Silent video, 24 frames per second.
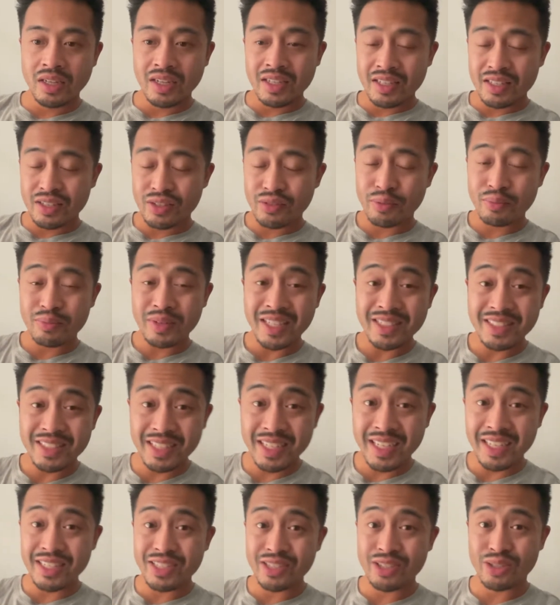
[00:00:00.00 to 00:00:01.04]
it's from
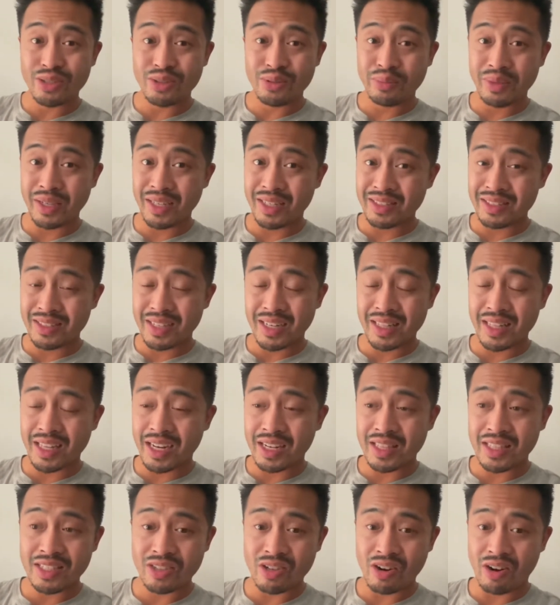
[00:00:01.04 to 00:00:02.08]
1992, man. There's not a lot
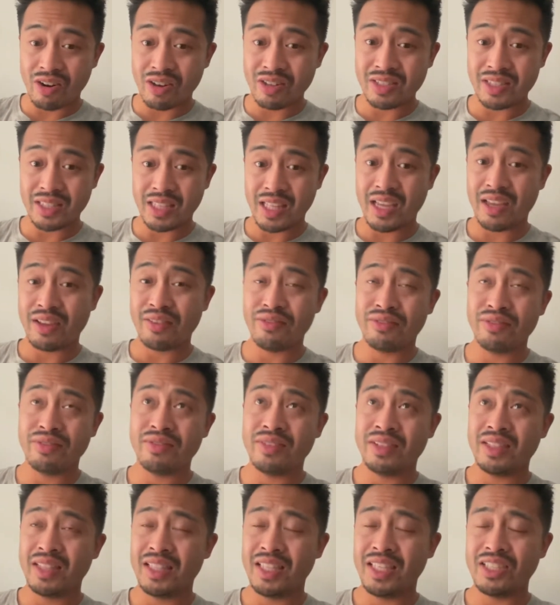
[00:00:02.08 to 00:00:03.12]
of these cars left.
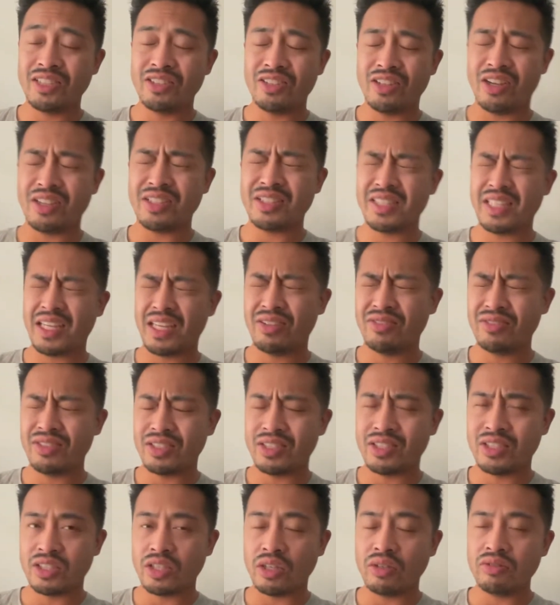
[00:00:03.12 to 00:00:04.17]
The exhaust sound
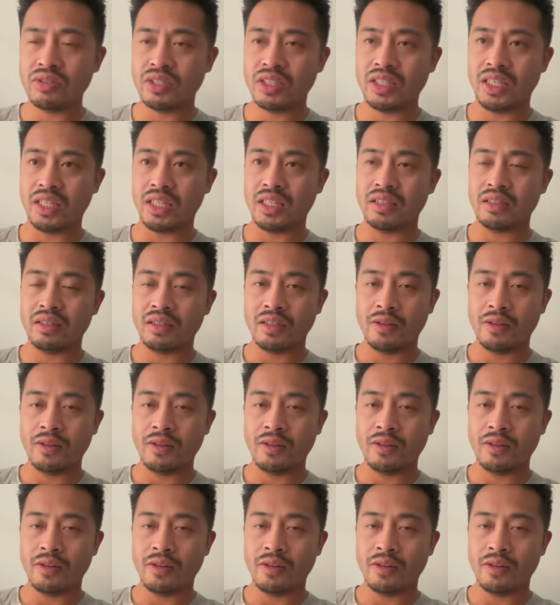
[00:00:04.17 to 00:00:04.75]
is so sick.